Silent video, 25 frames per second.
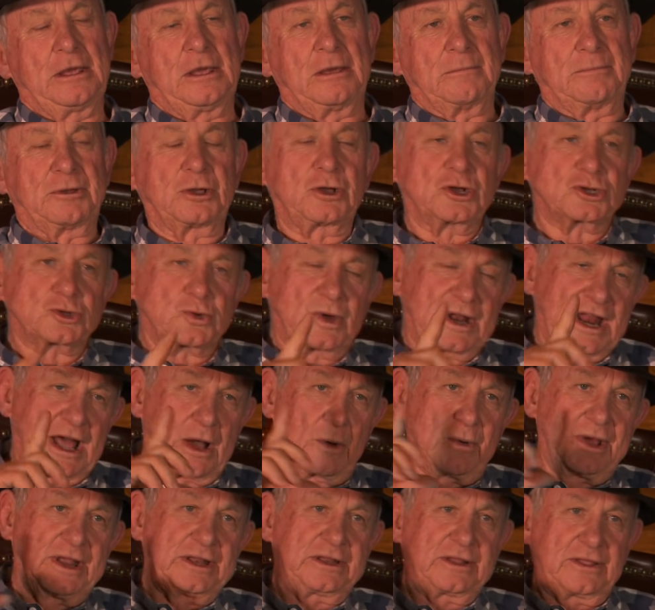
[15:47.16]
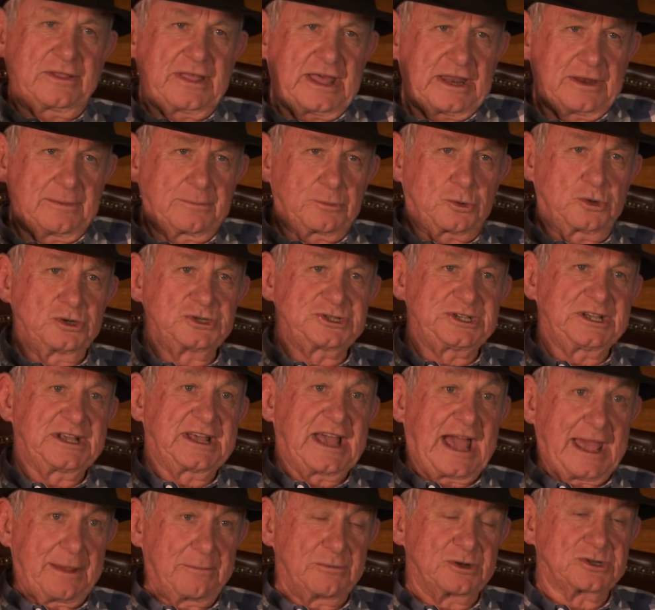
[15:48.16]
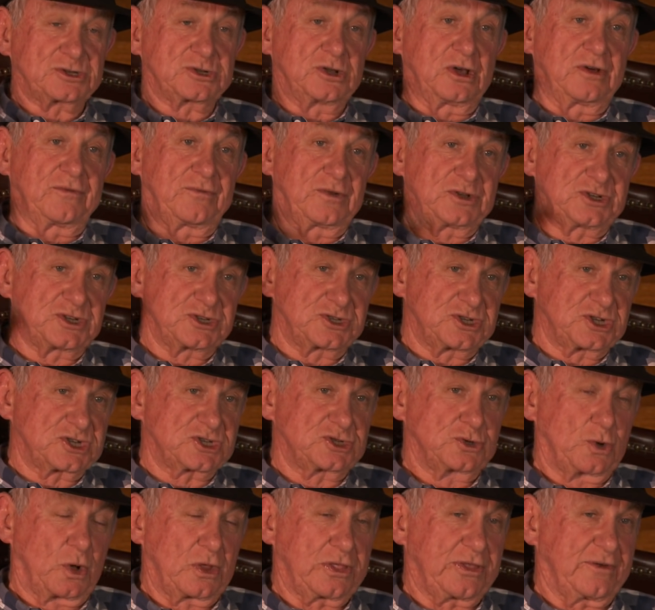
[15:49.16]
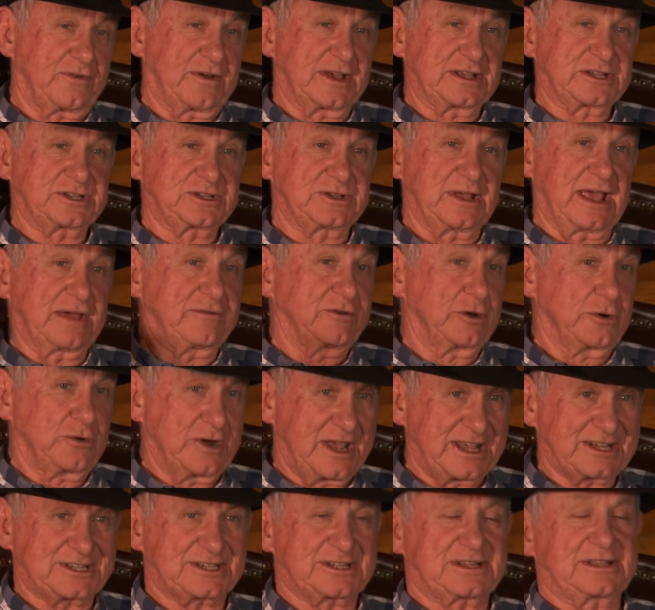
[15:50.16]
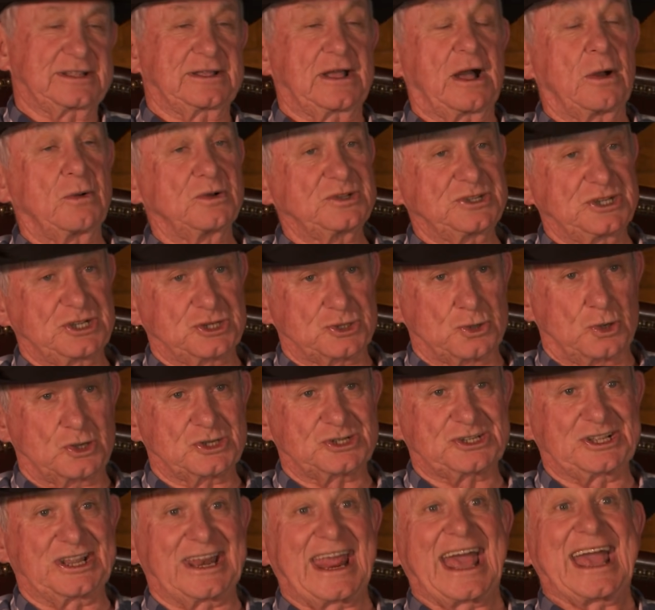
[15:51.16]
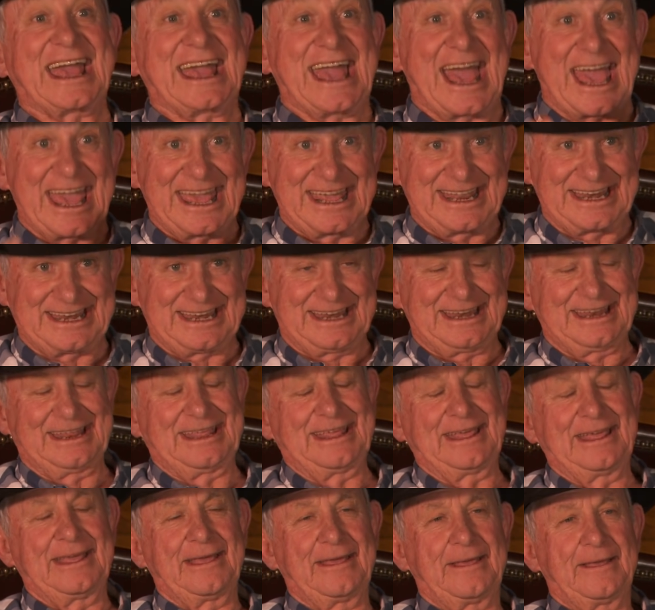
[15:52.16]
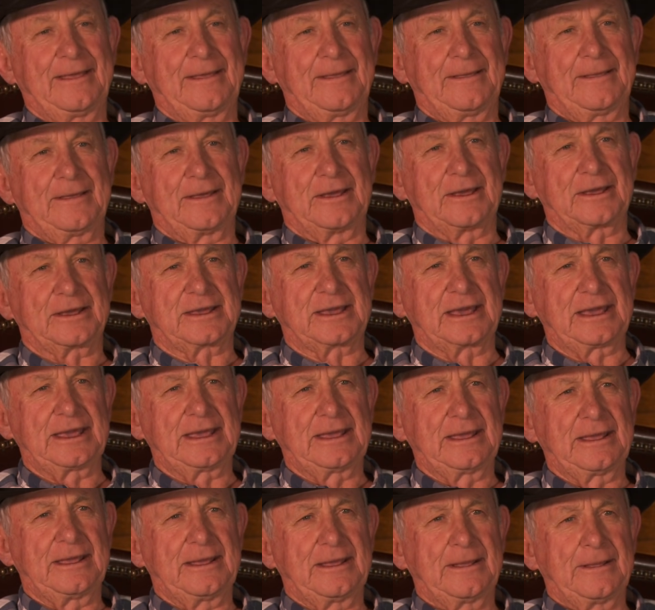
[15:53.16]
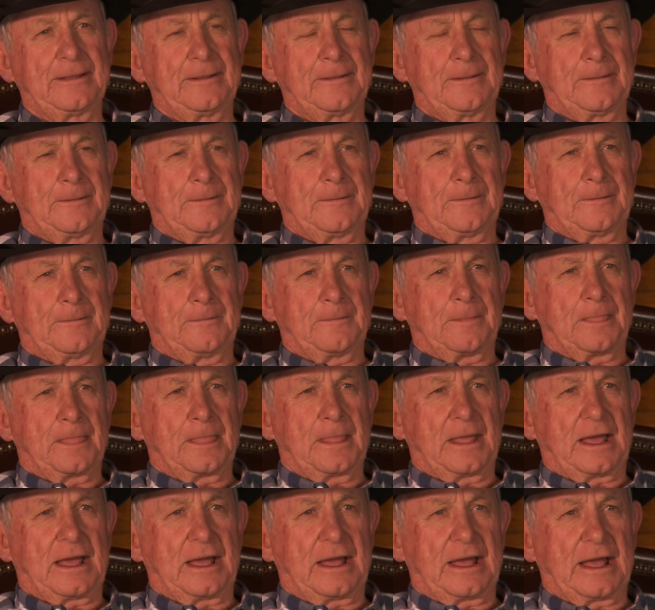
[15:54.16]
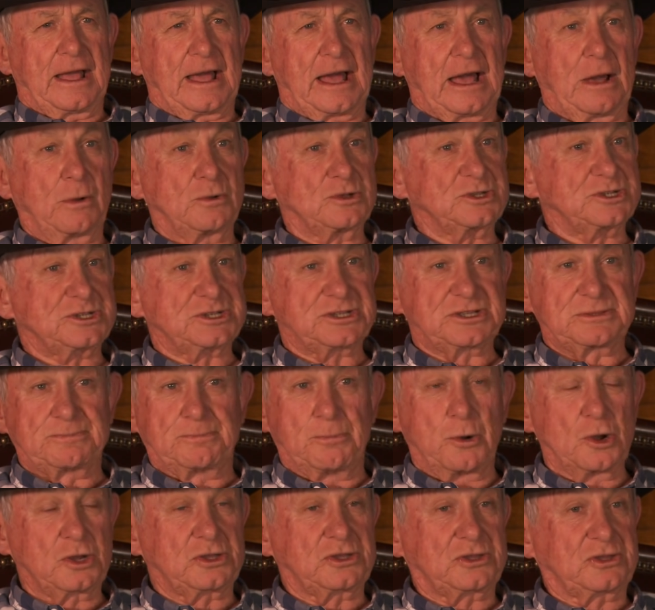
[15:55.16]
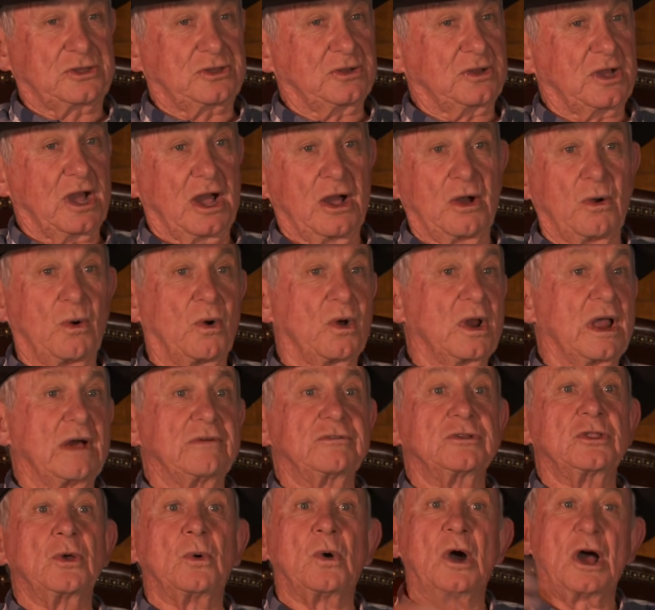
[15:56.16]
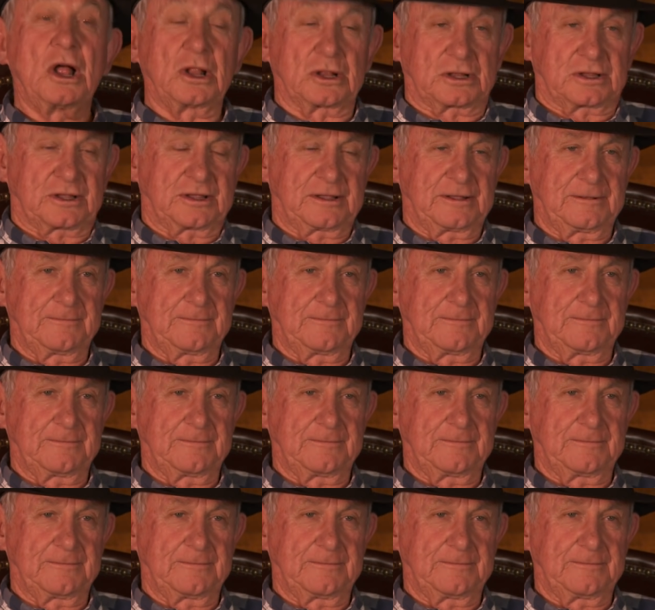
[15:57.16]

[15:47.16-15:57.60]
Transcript: Because when I went to that Mkuzi Game Reserve, which is just north of us, to have a rest, I was exhausted again. Okay? I was booked to go all over the world.